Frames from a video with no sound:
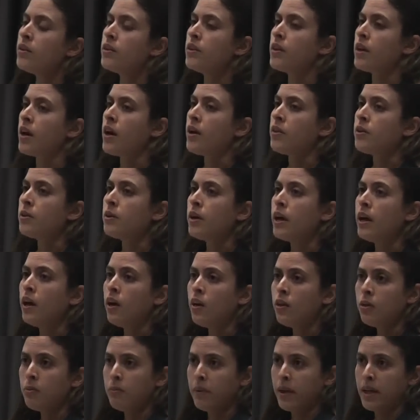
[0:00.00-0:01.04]
The other
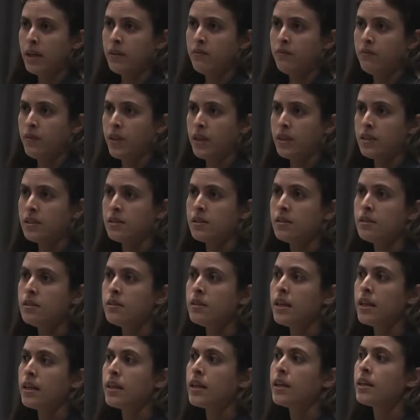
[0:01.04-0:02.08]
health benefits
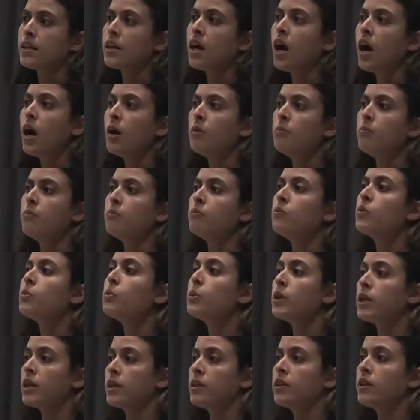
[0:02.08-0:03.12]
that can come
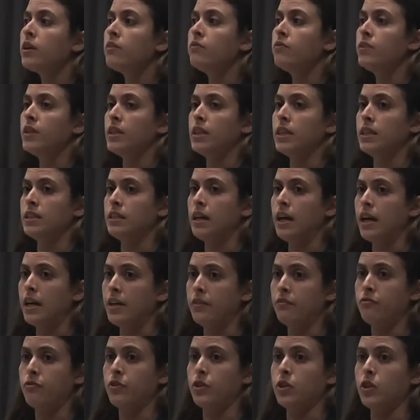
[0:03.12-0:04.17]
with a vegan
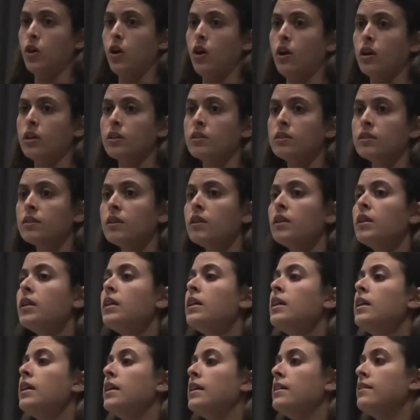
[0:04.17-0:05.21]
diet for dogs
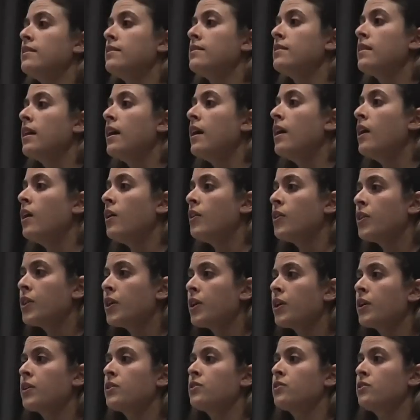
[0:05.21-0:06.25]
is a
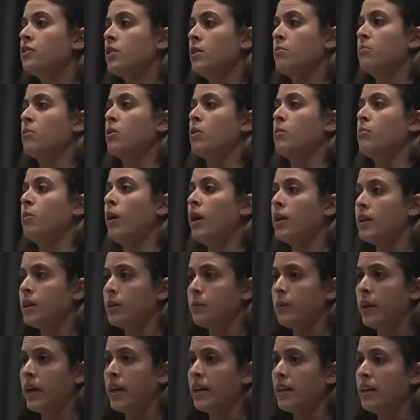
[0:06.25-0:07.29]
healthier, slimmer
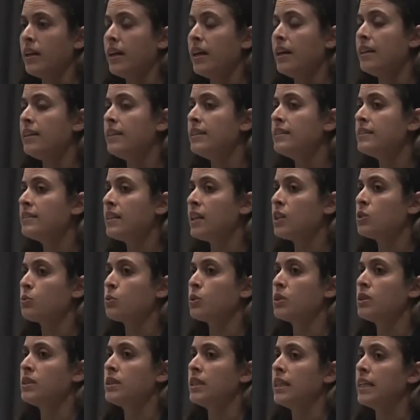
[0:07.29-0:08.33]
body weight. And these days
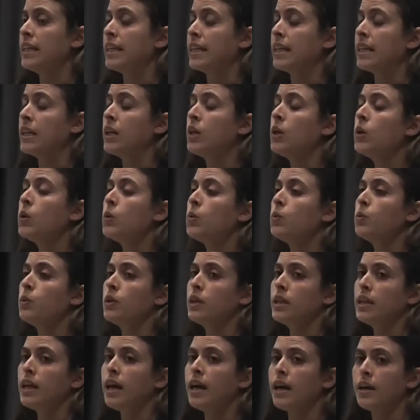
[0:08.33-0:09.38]
we're seeing
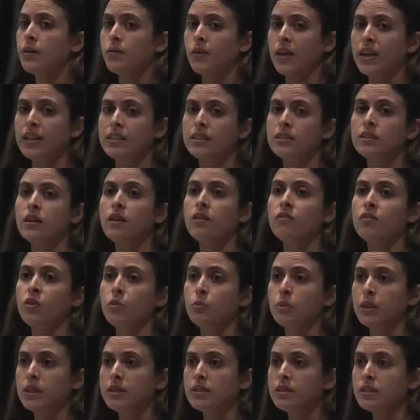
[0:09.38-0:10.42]
really high rates of
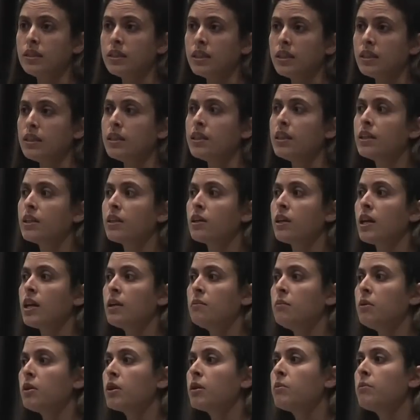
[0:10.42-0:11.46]
obesity in our
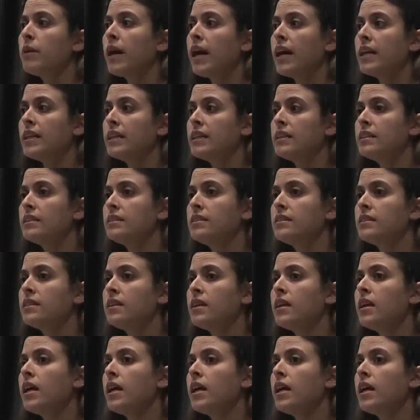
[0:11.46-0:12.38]
animal companions,